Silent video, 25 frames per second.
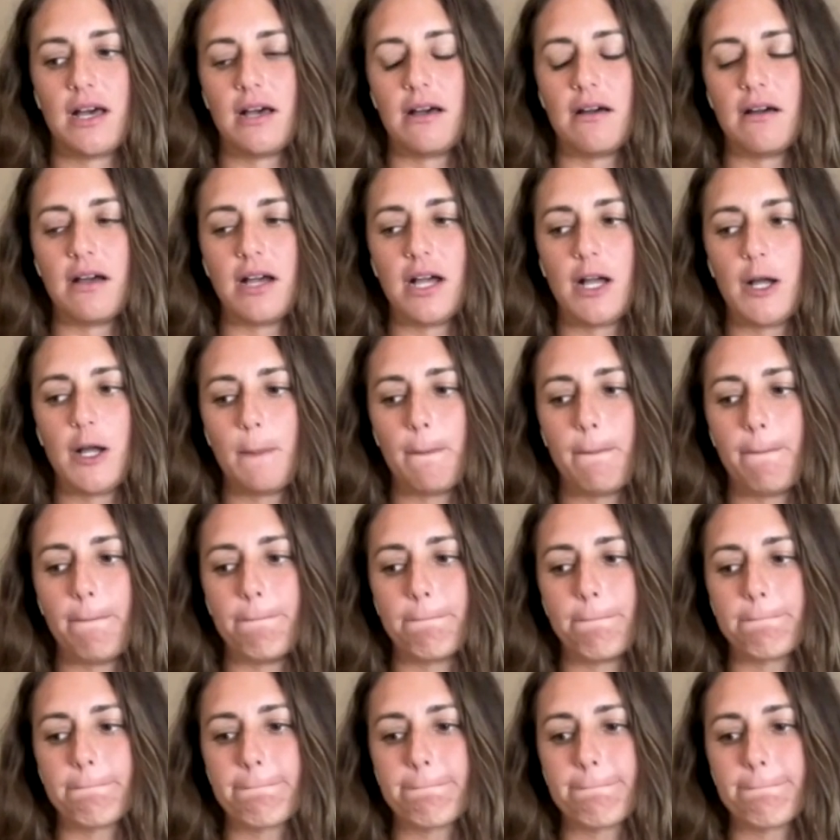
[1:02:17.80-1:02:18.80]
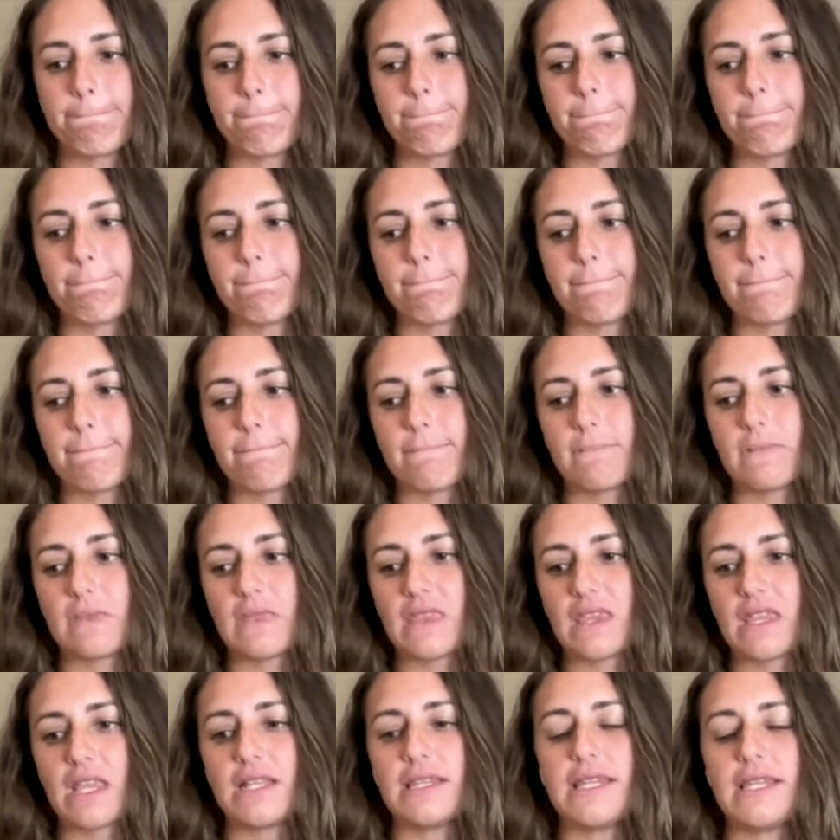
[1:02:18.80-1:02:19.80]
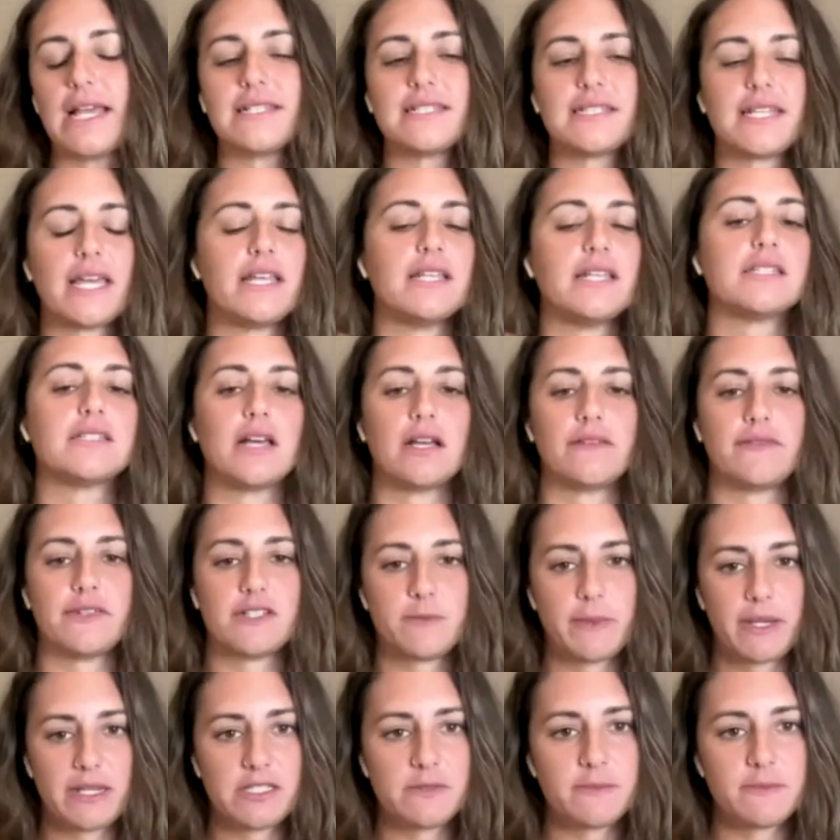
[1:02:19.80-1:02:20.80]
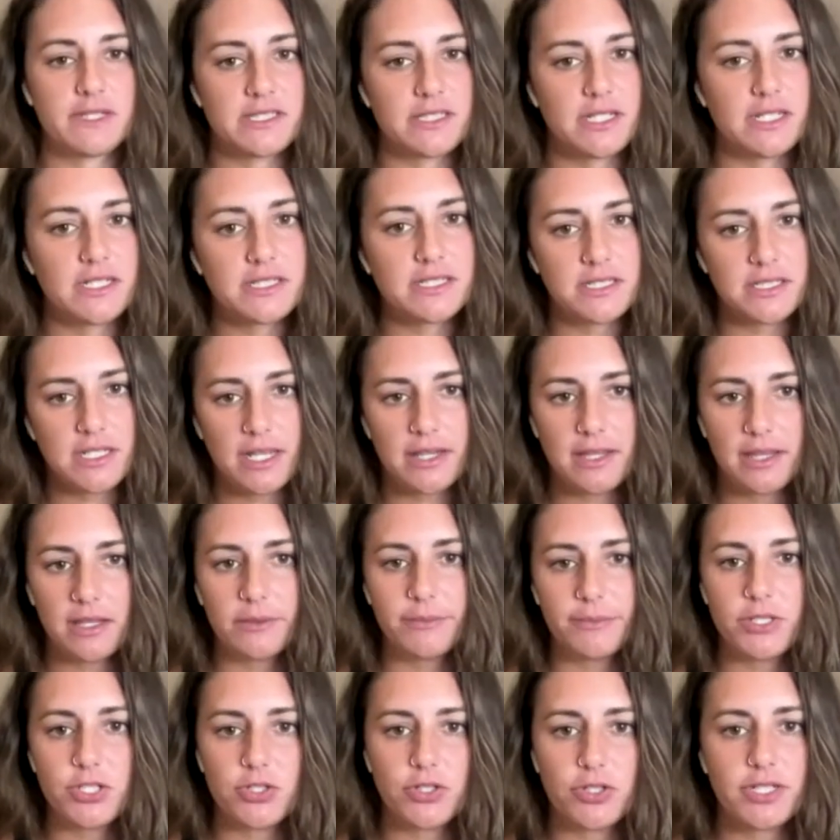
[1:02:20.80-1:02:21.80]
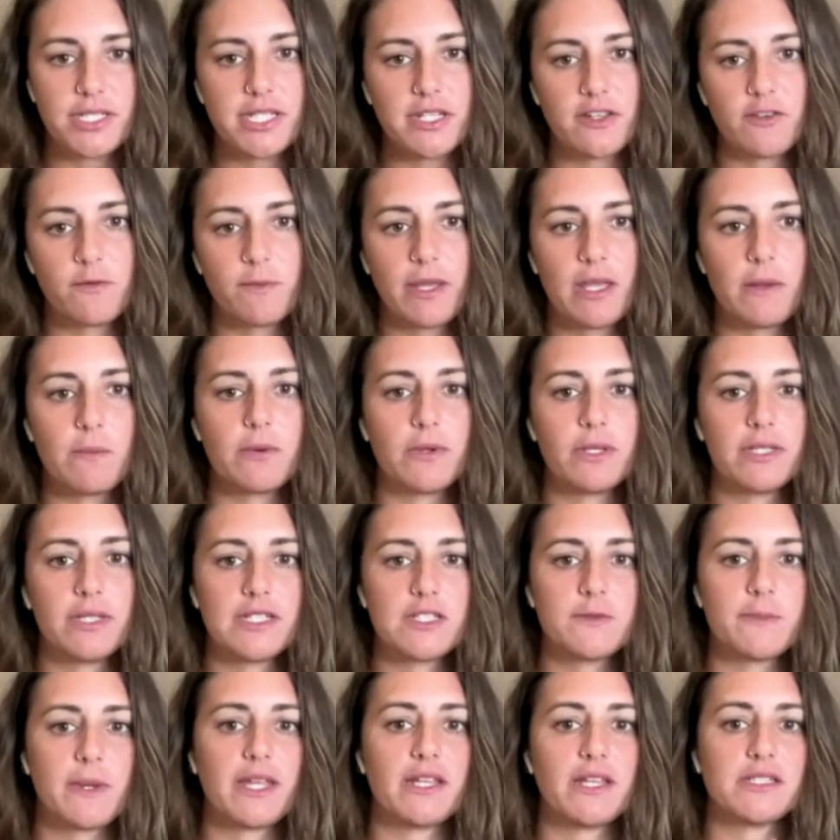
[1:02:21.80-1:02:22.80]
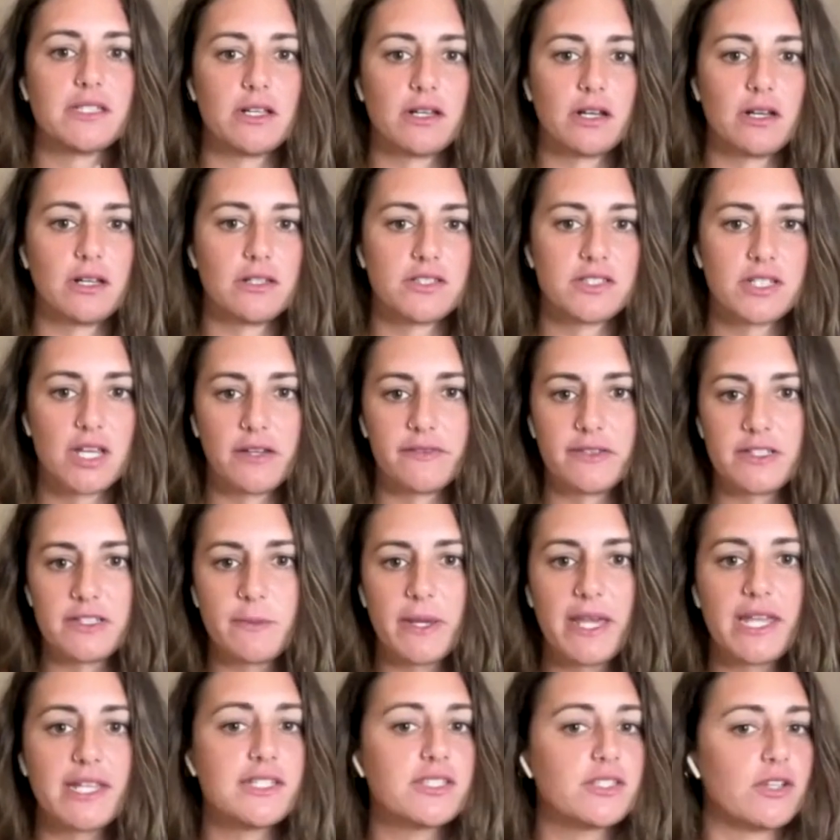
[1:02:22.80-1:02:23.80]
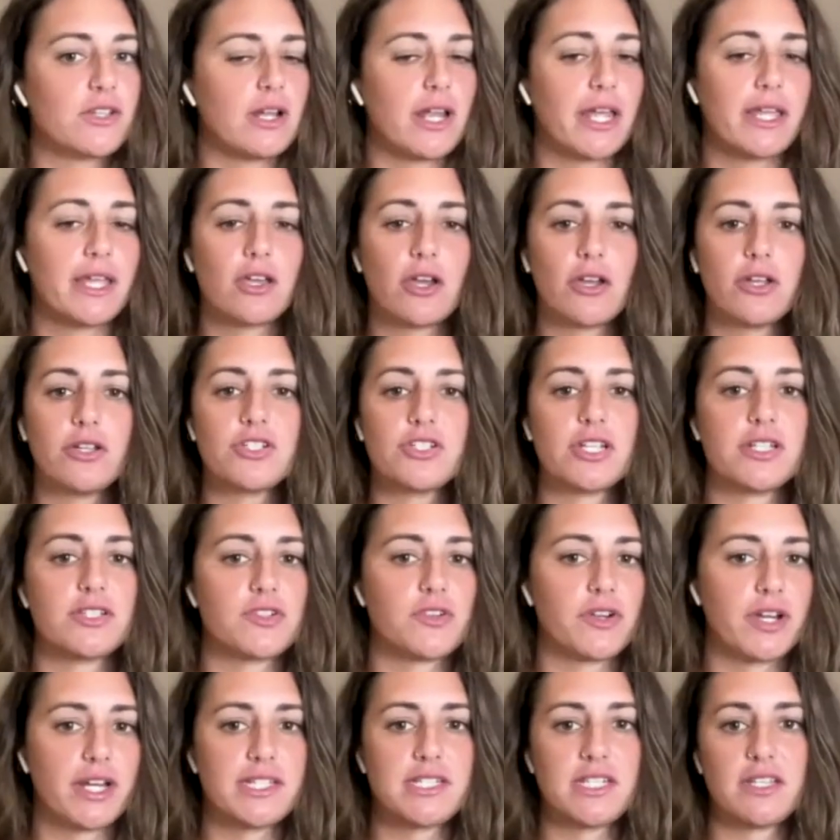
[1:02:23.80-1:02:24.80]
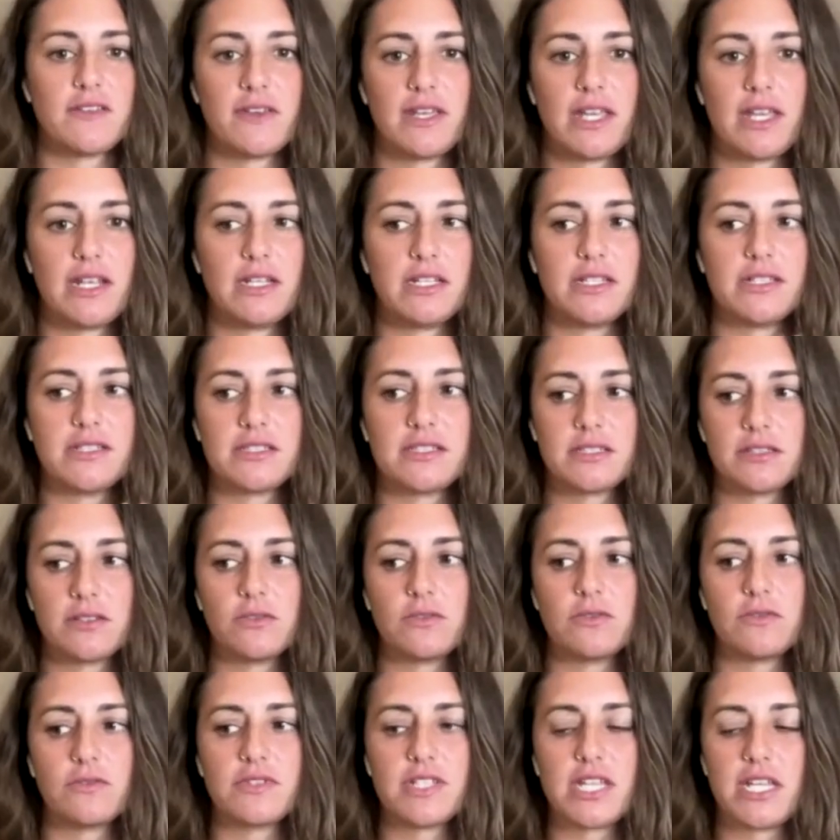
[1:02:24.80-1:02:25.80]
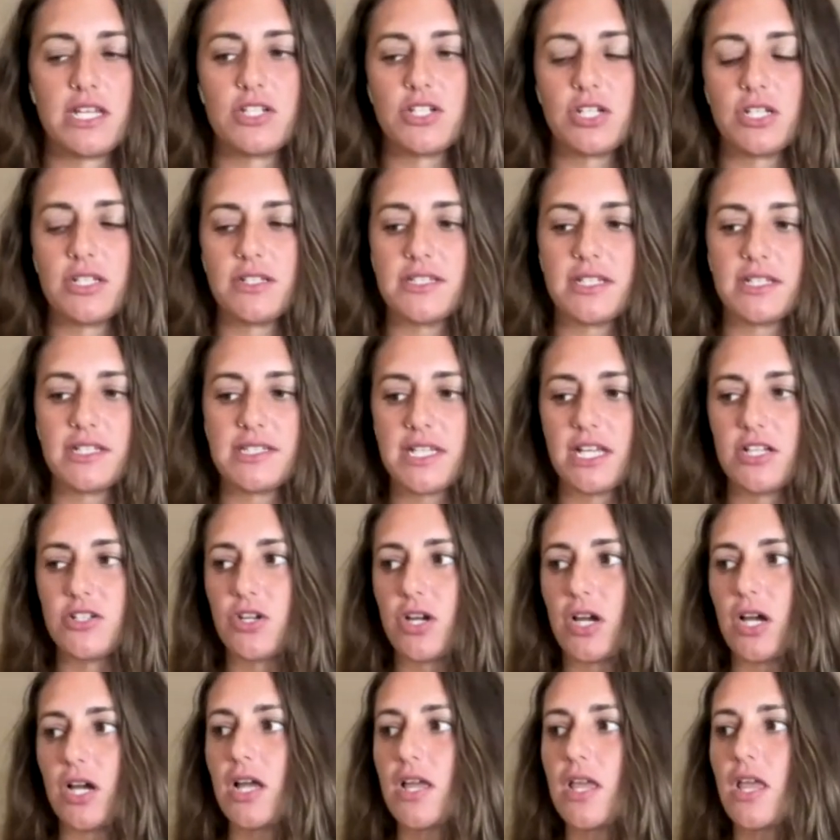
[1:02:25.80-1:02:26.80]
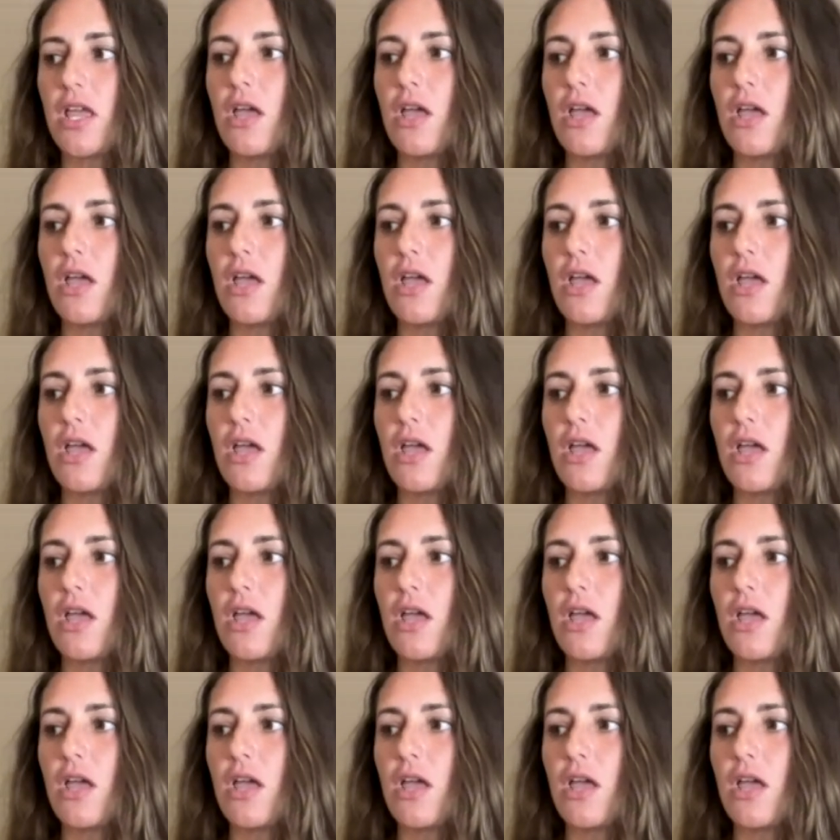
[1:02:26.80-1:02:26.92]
um, let's say a service-based business, because I think the majority of people in this space are service-based, so like coaches, creative healers, teachers, etc.